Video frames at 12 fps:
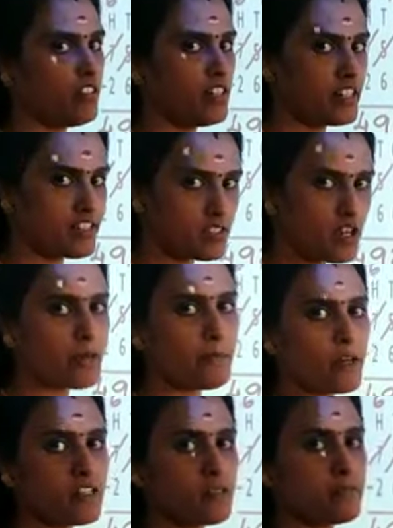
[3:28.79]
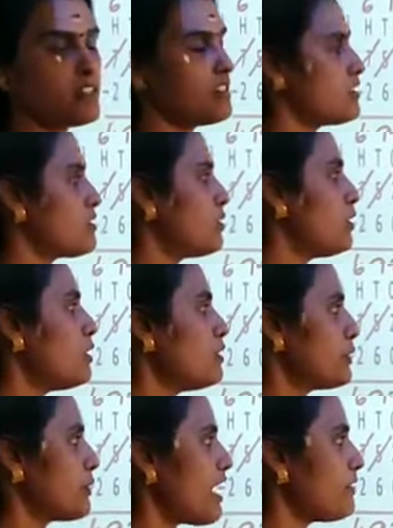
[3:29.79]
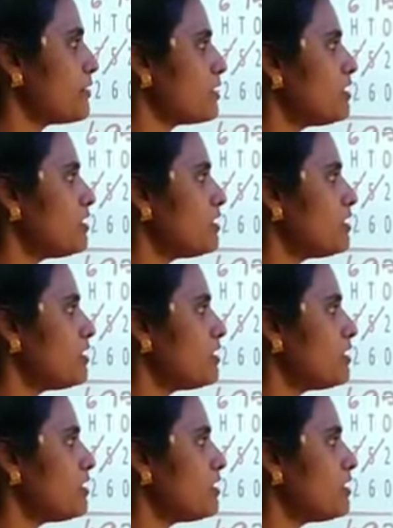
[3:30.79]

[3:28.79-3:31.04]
It is not possible. So you have